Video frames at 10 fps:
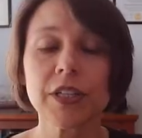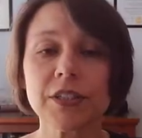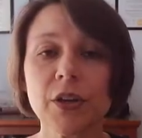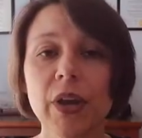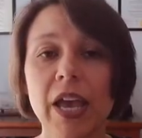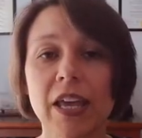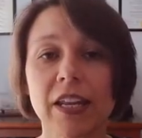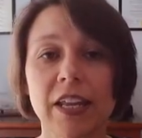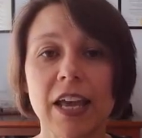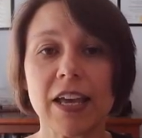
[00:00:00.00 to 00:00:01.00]
So let's go ahead
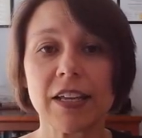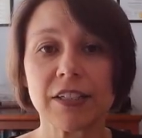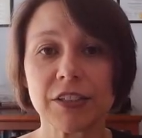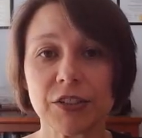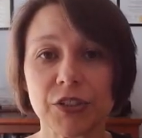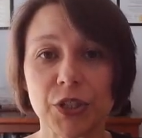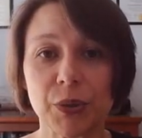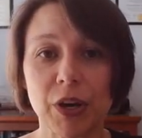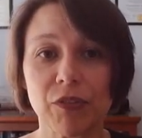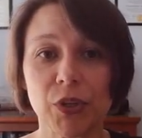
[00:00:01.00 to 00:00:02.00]
and
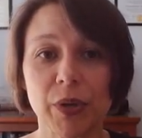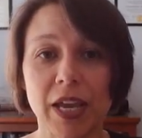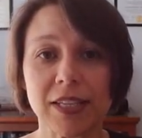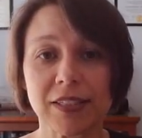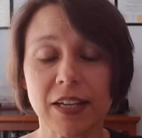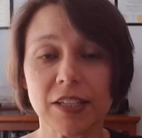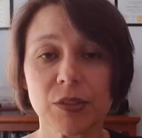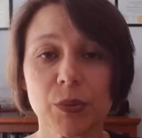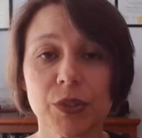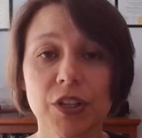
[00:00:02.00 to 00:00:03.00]
do a few case
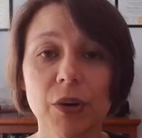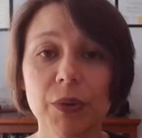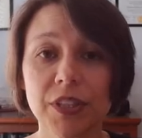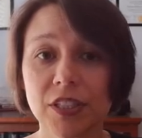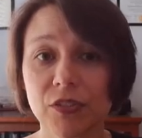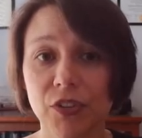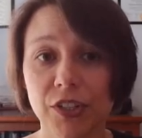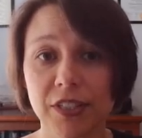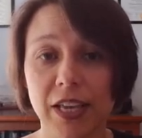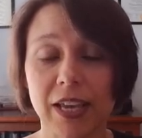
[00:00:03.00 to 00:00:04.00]
studies. We'll start with this
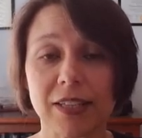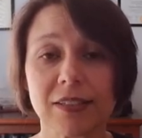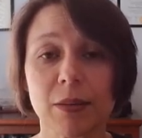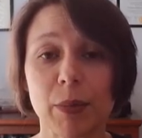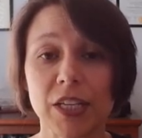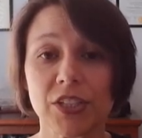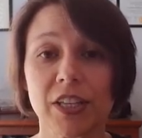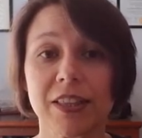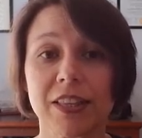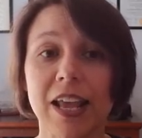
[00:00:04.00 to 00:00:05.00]
first case, a
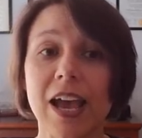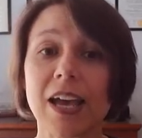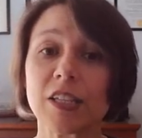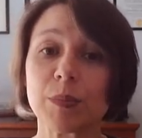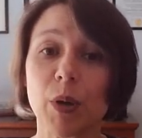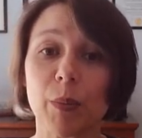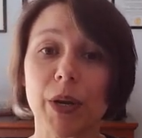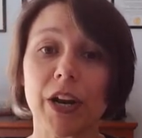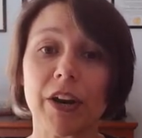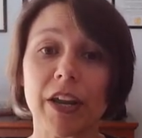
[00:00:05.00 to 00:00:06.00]
patient that has
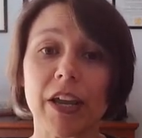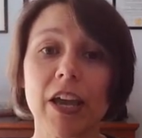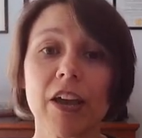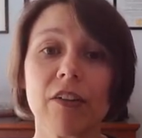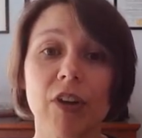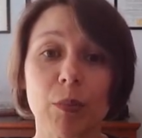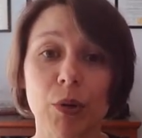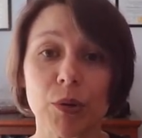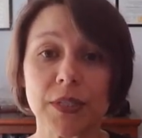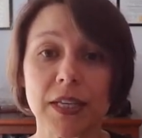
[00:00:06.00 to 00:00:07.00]
pulmonary
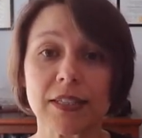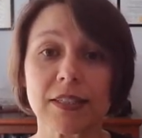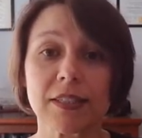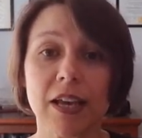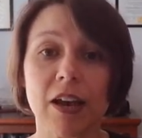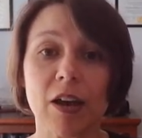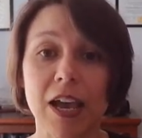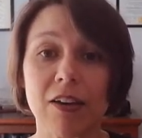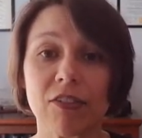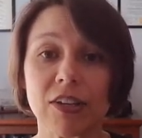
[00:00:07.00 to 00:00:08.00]
fibrosis. They
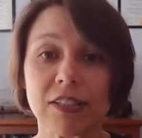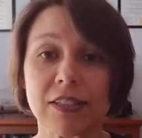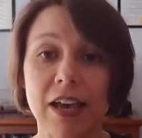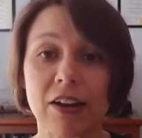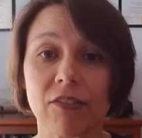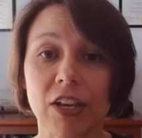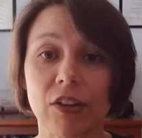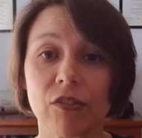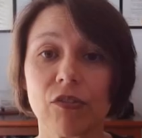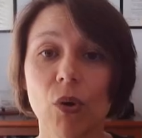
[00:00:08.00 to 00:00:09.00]
have a SAT of
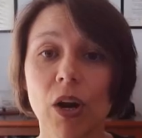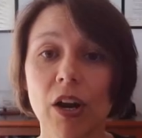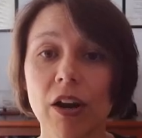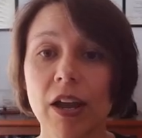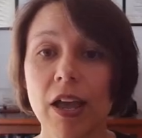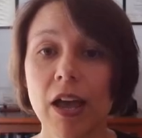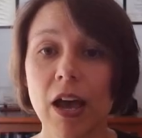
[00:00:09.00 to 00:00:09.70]
84,